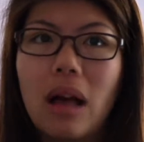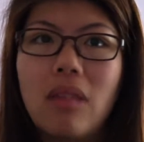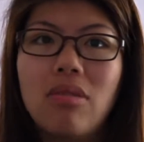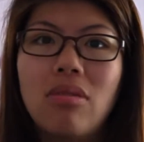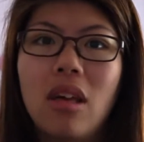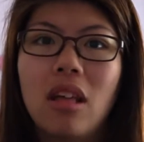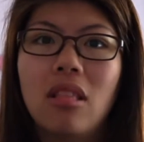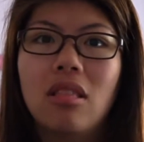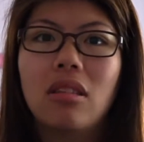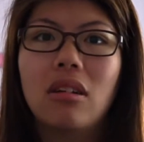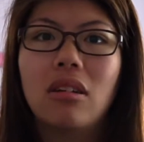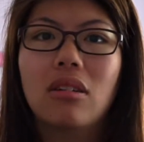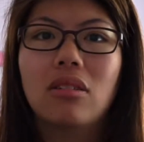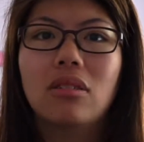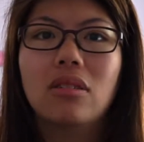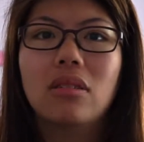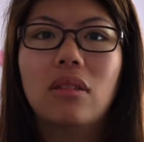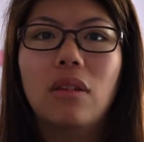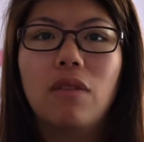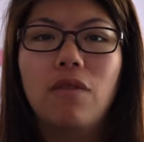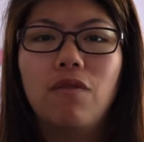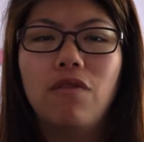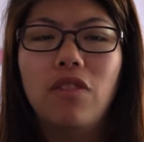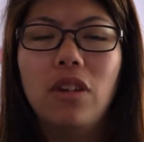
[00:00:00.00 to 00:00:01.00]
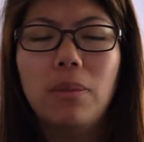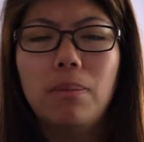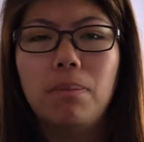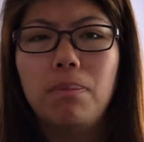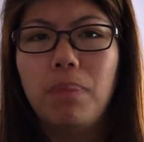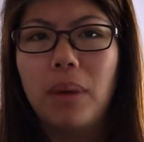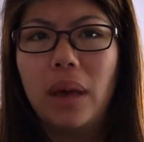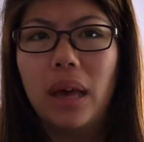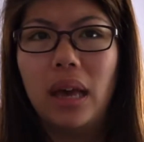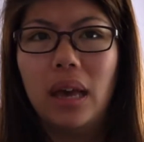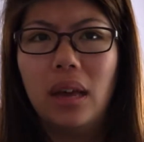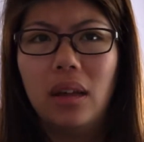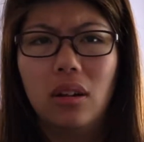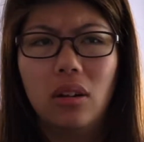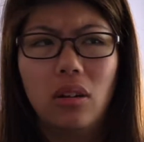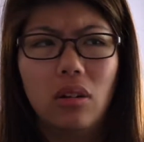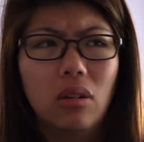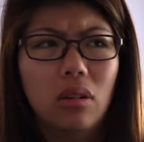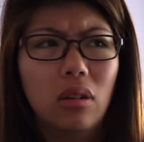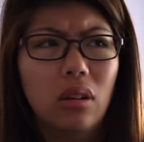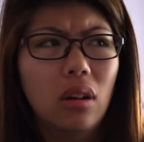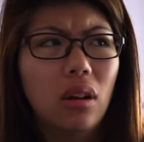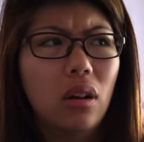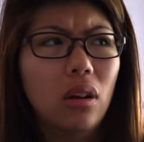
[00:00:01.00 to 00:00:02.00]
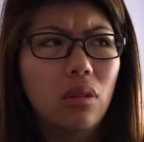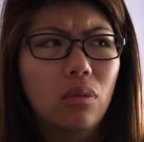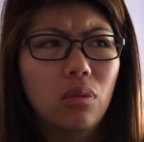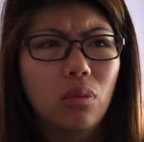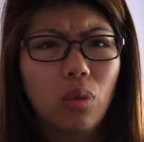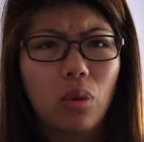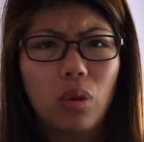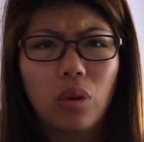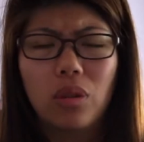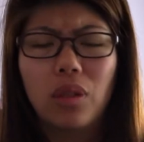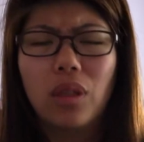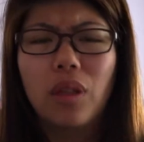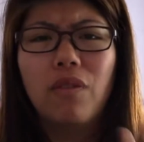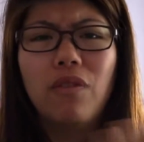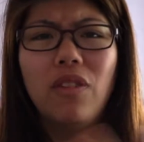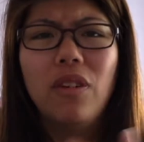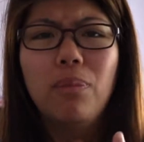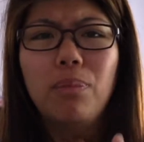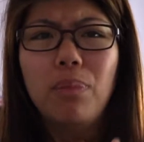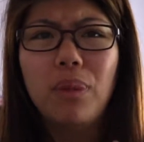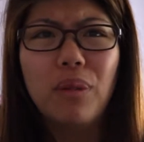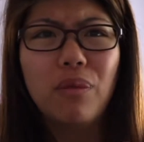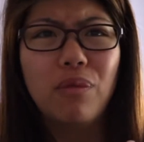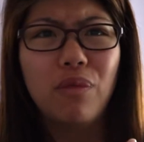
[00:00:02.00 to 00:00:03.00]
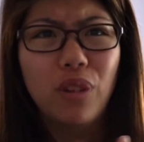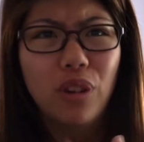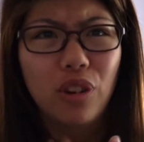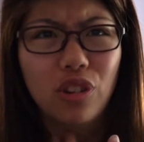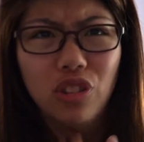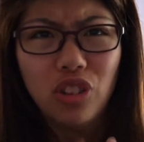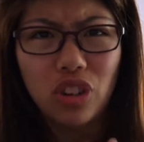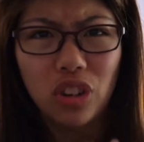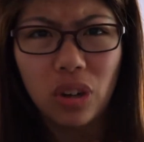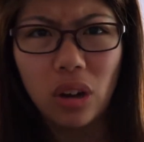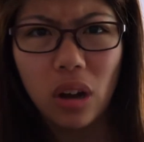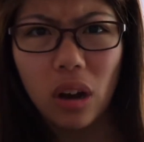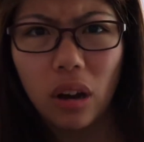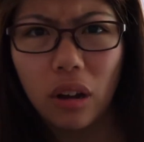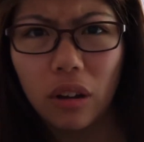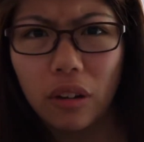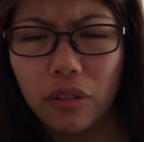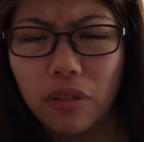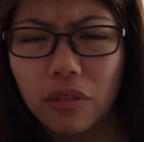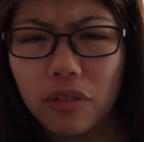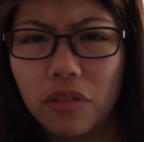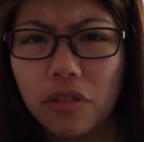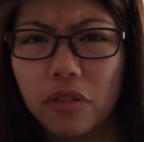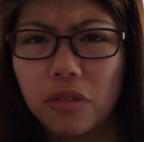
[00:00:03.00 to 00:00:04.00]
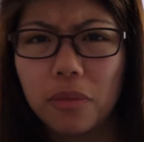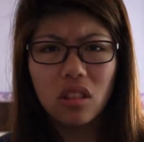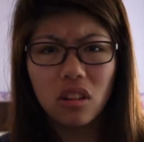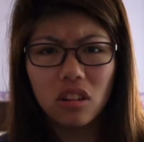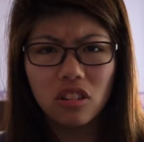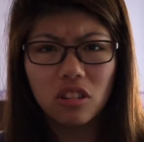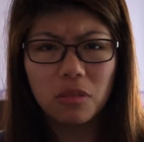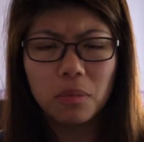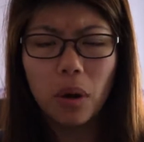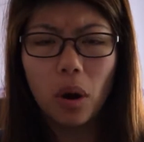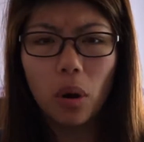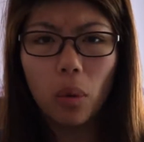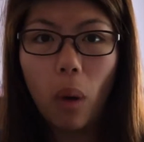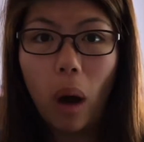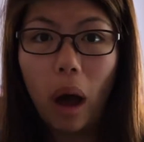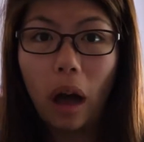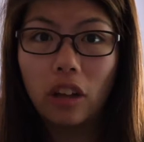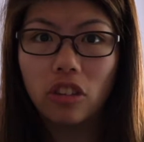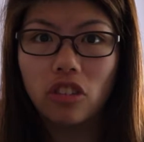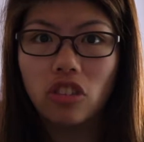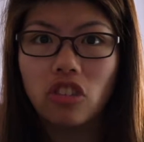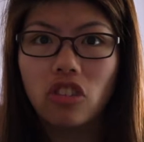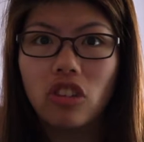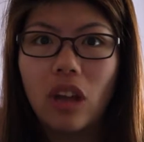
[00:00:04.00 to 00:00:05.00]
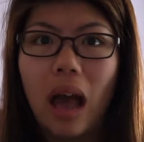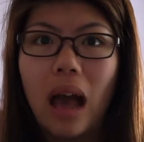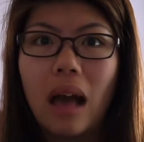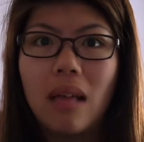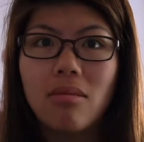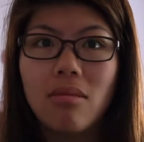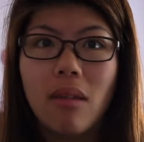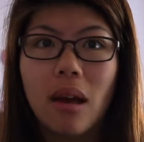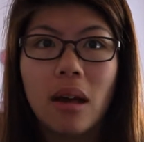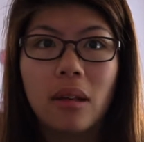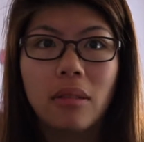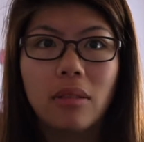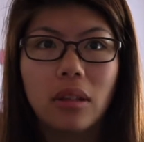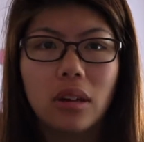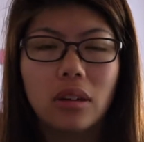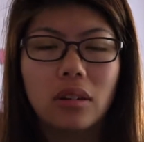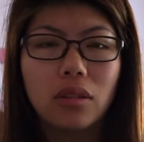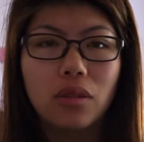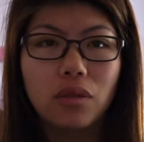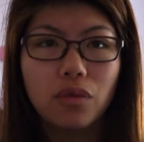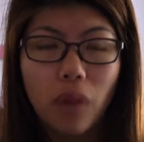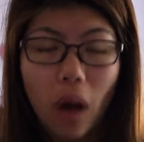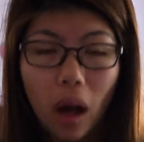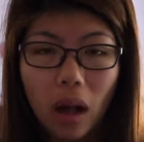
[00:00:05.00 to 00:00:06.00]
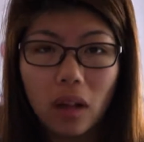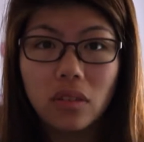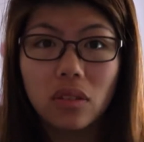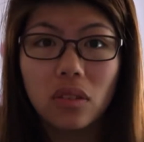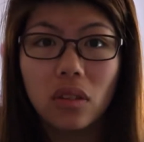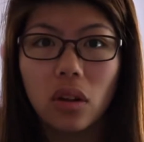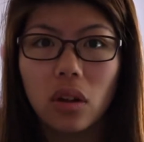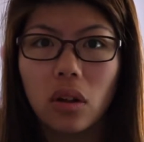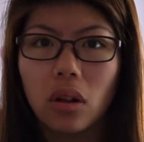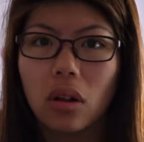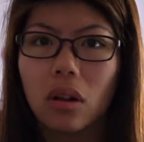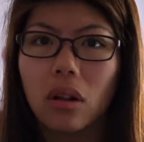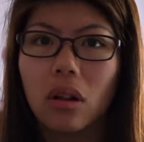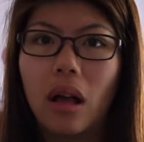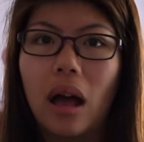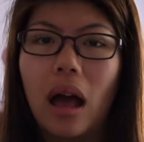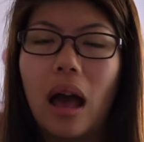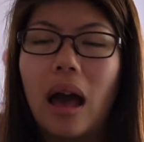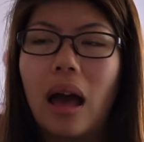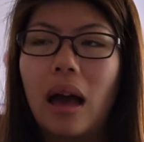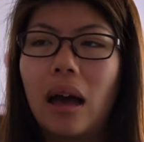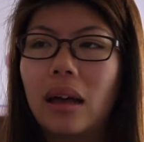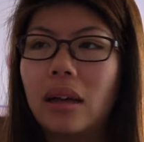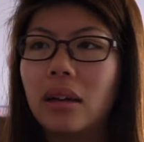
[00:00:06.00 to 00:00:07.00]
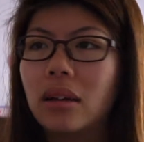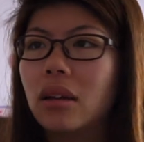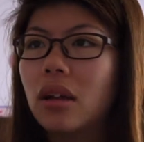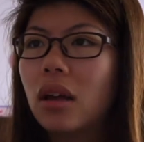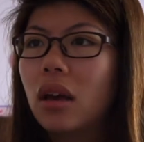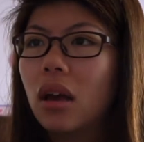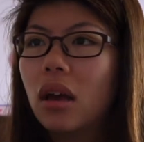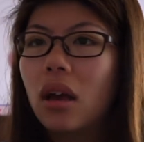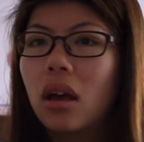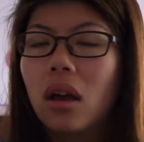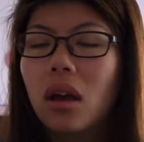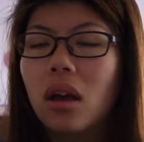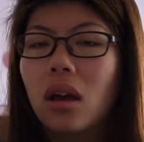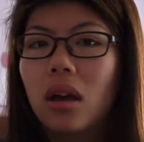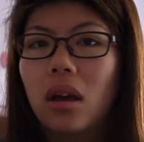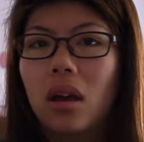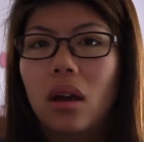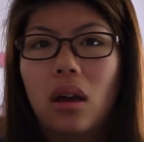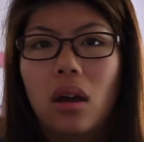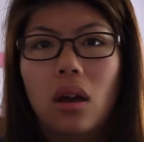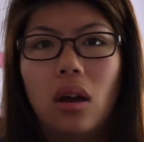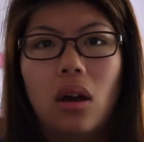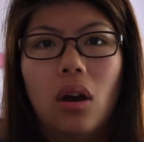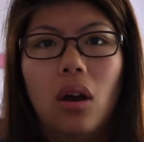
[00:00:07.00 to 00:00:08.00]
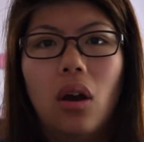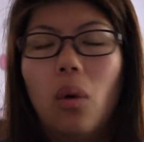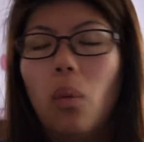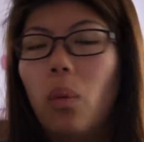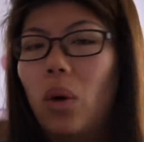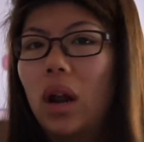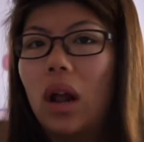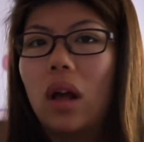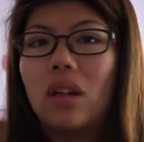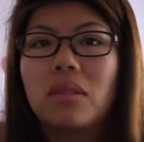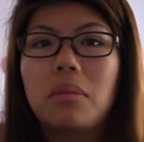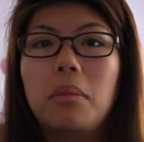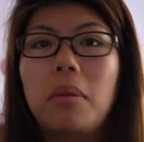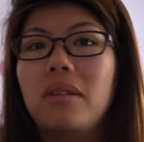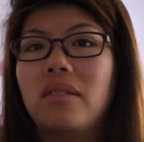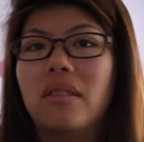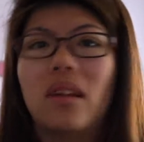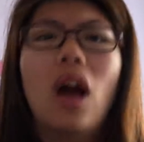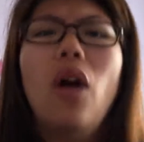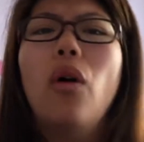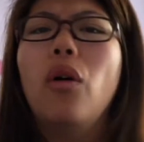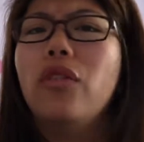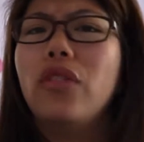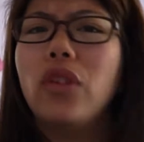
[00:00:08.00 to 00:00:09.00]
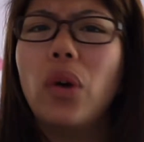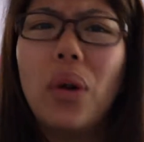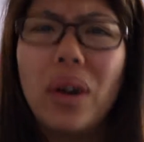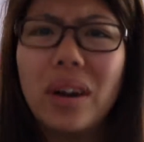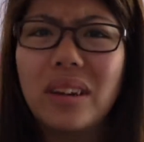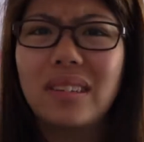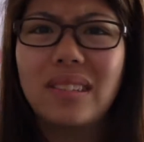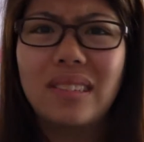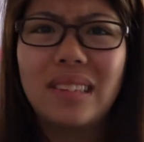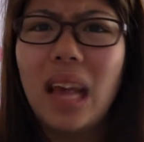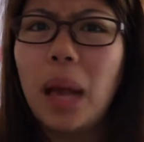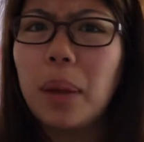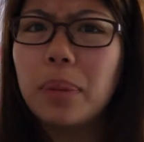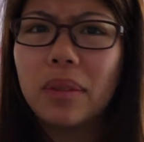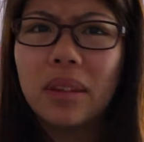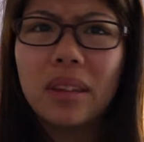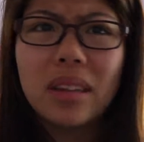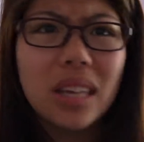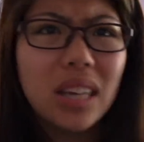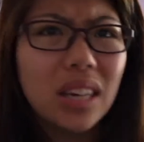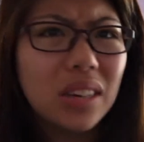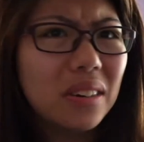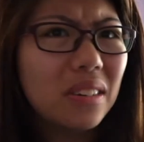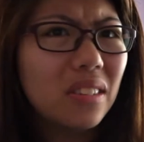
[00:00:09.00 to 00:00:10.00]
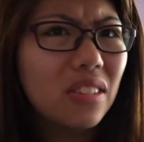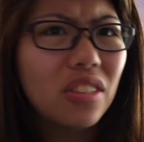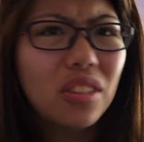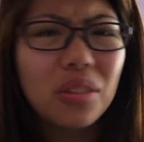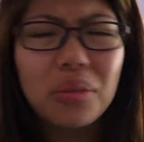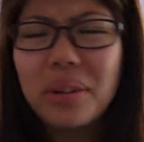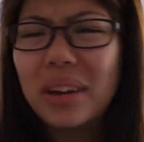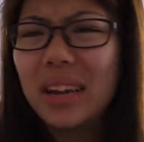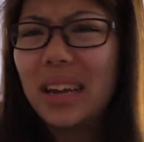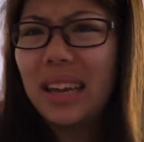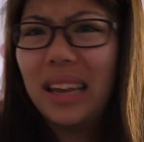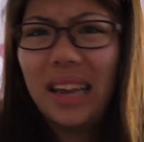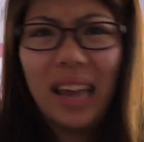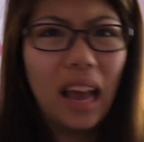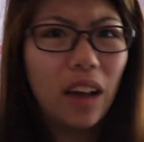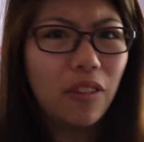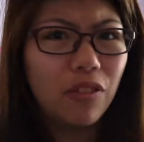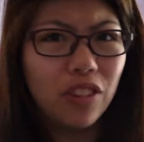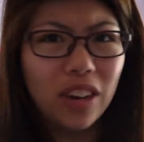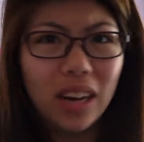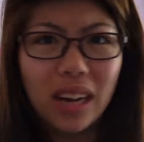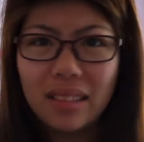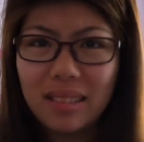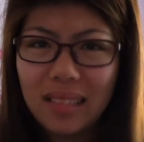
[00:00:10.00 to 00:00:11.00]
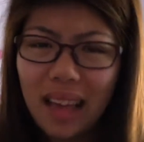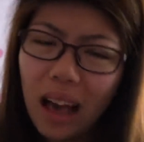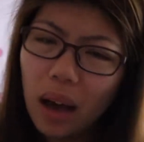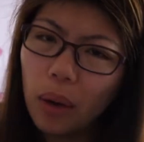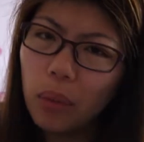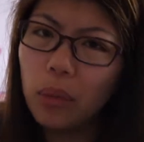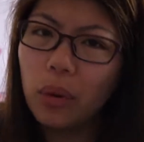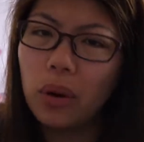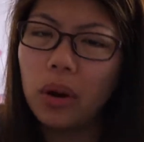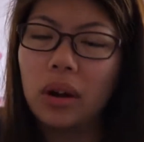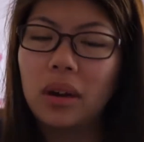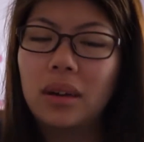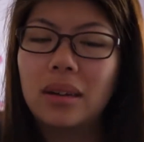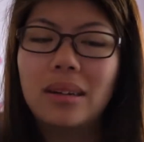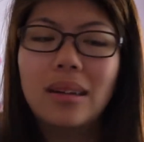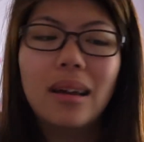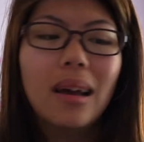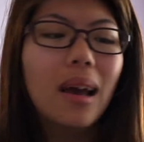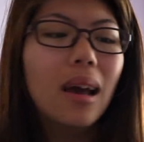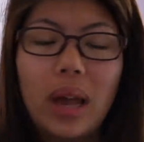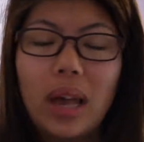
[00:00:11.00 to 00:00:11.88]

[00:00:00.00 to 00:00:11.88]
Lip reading: and then there's Fitbit, or the Fitbit version of their smartwatch, and then there's Fossil, and what else am I missing? Oh, of course, Samsung Gear S3, can't forget that one.